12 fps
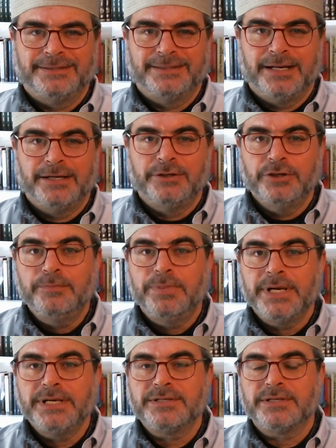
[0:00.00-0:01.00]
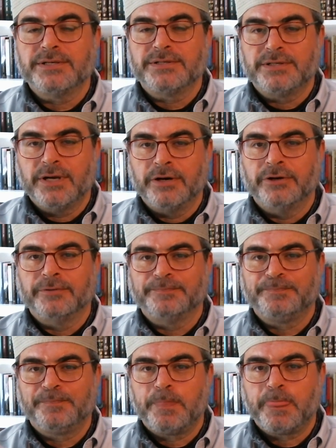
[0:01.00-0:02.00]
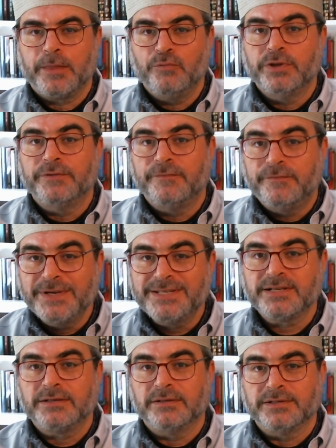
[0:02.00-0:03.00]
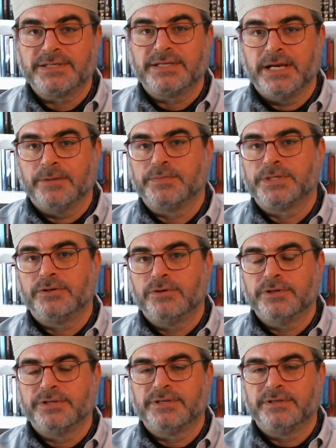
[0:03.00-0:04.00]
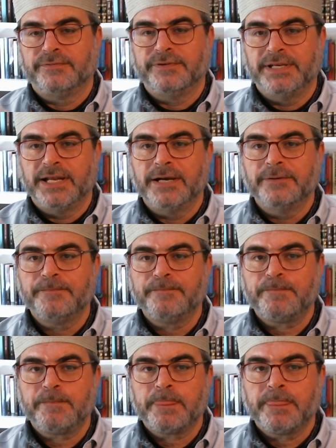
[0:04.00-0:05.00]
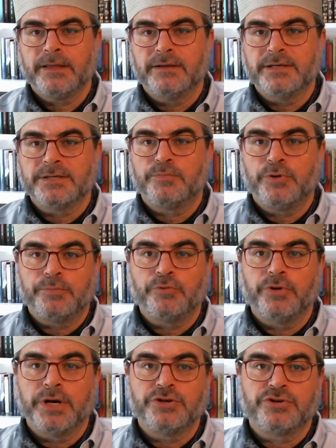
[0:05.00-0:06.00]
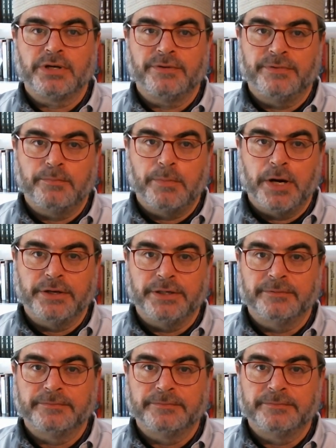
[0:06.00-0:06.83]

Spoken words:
A good place to start with physical steps towards tefillah is preparation of the body.